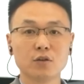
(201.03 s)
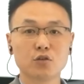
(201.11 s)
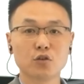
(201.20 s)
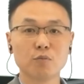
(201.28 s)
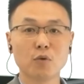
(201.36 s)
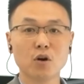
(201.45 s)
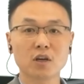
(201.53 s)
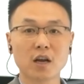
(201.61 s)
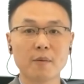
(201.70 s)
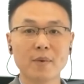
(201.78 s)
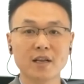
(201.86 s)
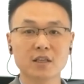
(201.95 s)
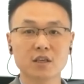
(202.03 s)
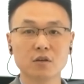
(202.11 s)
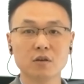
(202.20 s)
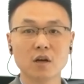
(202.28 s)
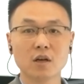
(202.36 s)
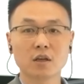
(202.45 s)
to more
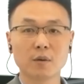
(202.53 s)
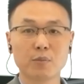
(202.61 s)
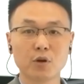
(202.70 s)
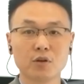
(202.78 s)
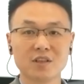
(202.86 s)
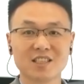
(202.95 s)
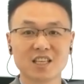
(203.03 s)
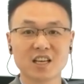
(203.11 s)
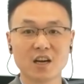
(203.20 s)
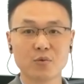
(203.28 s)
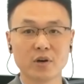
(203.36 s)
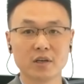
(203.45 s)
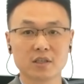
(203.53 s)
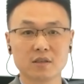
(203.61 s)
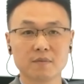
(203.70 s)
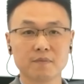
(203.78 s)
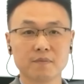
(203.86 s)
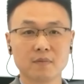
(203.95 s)
conventional computing scenarios,
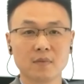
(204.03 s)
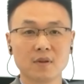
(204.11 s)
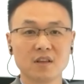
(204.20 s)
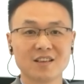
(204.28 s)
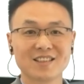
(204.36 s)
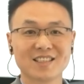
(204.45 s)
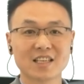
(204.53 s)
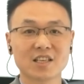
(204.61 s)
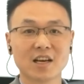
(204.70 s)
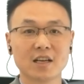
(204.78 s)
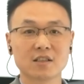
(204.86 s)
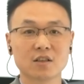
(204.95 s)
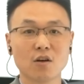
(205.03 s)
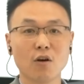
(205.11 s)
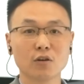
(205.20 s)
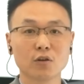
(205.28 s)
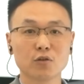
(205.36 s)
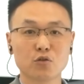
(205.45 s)
such as
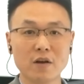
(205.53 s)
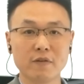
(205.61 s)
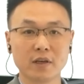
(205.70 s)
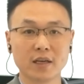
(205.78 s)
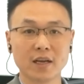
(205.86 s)
auto-driving